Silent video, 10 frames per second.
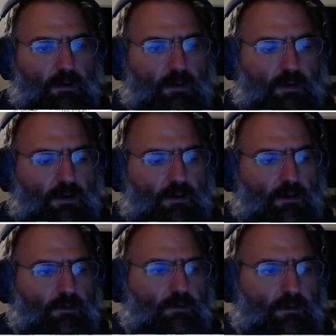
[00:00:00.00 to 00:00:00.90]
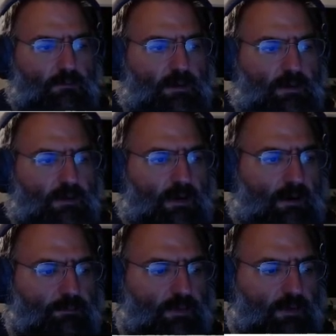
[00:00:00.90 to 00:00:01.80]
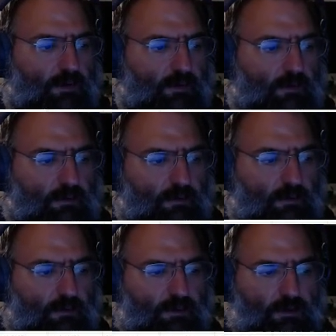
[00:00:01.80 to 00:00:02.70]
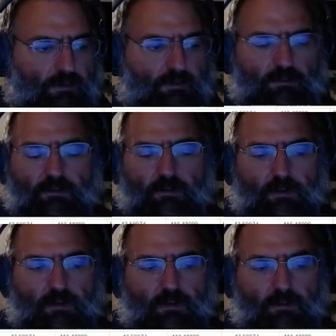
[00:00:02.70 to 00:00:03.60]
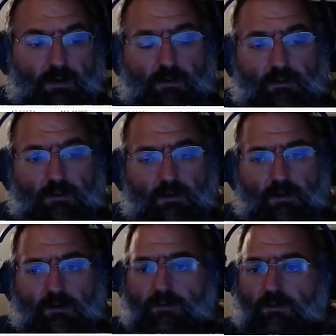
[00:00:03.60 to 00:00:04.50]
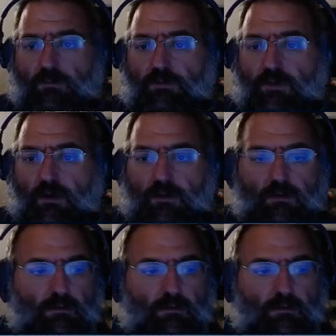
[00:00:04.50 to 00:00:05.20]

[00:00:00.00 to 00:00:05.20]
you can be outputting things, and you can also do it with Scala.